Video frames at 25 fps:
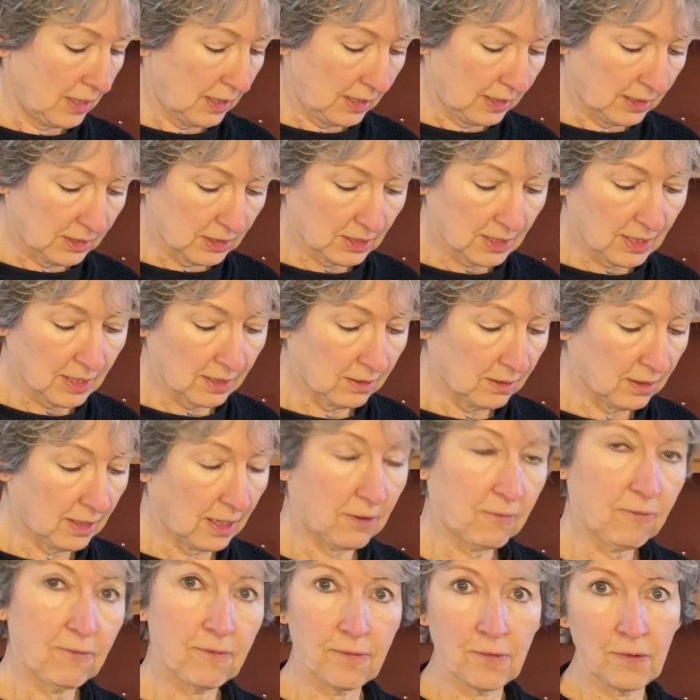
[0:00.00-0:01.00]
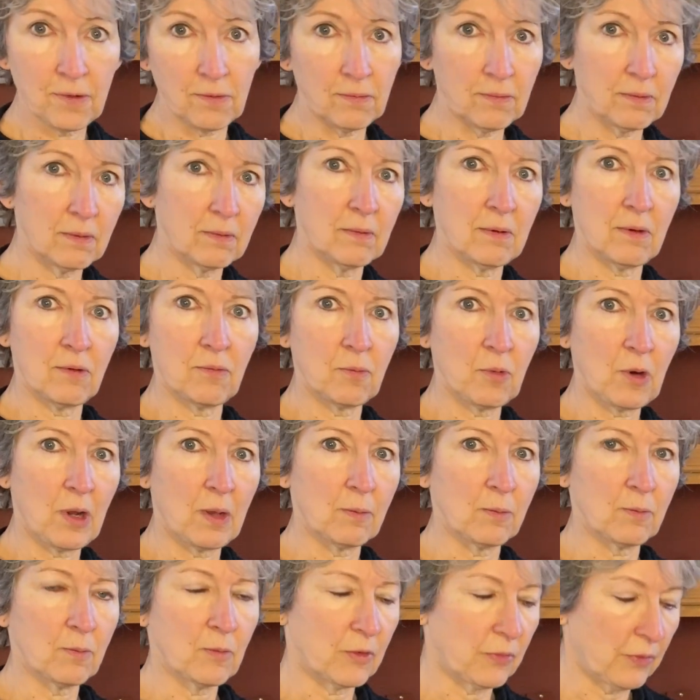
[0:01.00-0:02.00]
It's kind of like fruit, no
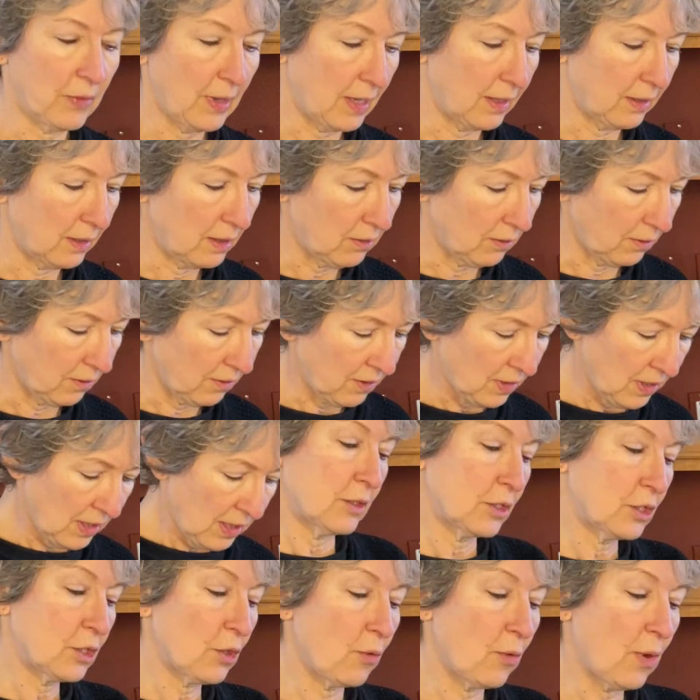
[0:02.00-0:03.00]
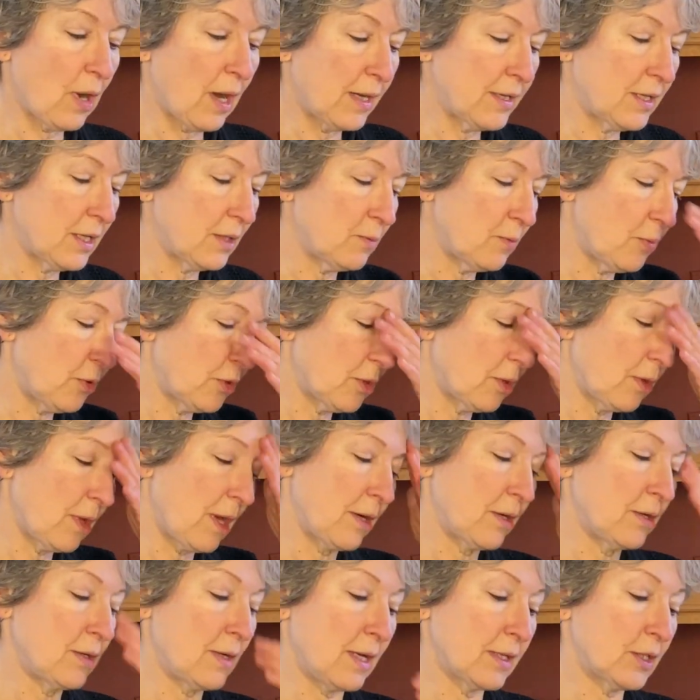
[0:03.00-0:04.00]
problem with that either. So I didn't put a lot
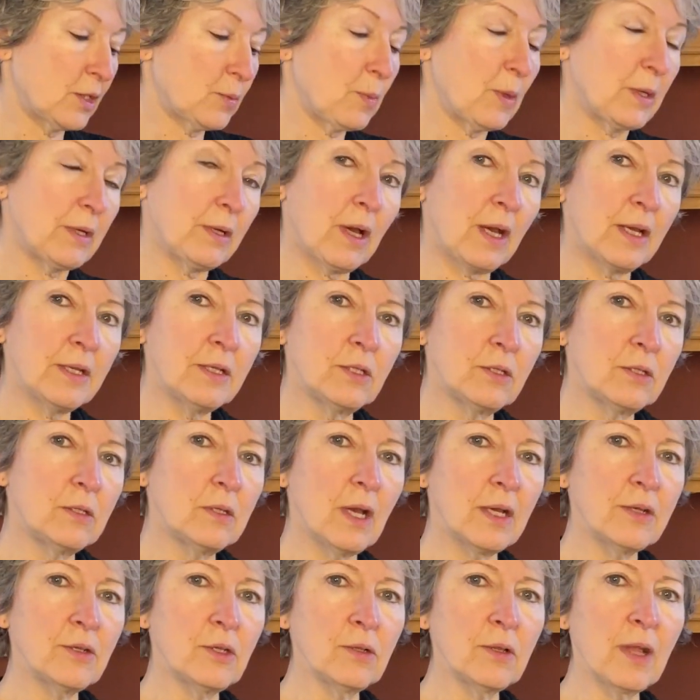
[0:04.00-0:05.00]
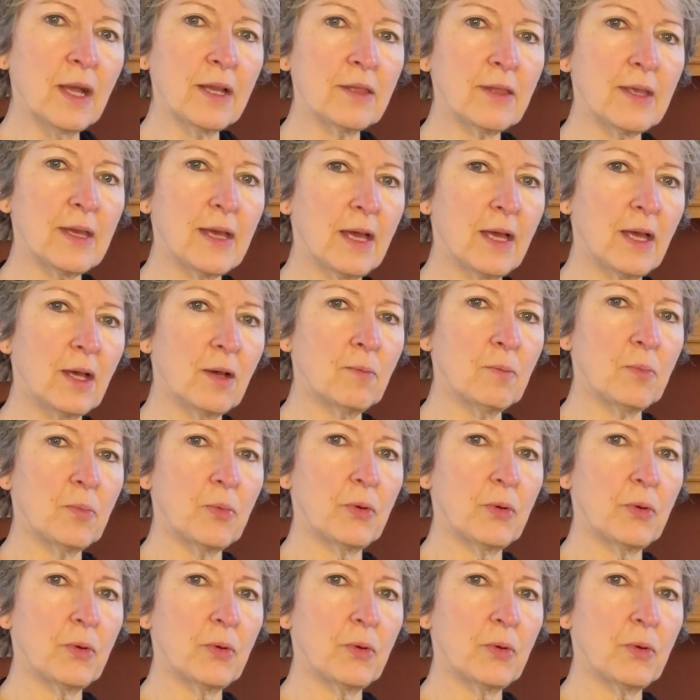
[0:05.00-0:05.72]
of nuts, but I do like the hemp